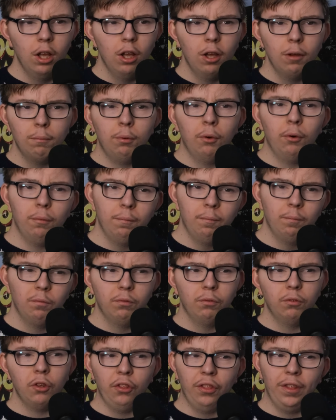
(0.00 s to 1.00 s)
but
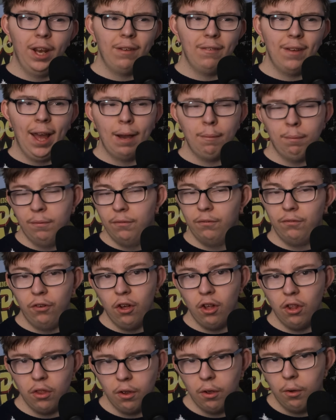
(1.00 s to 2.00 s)
nothing ever happened
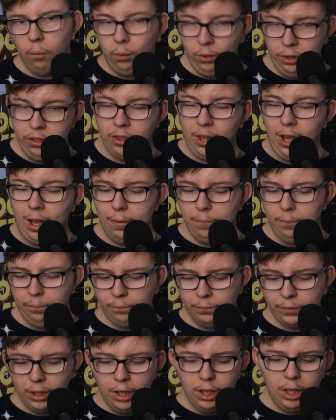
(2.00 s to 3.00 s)
further with that,
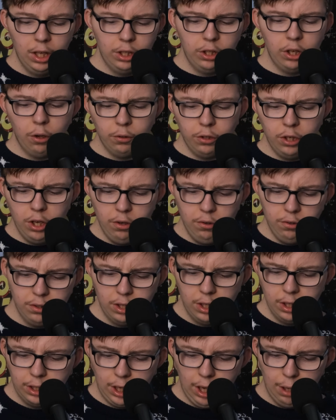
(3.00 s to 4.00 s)
and no news
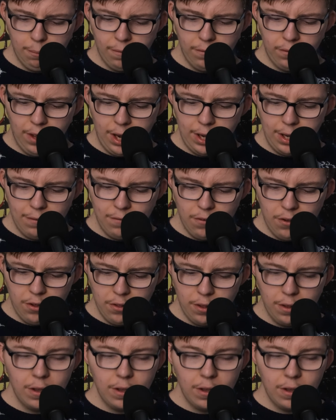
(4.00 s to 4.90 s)
came of it any further.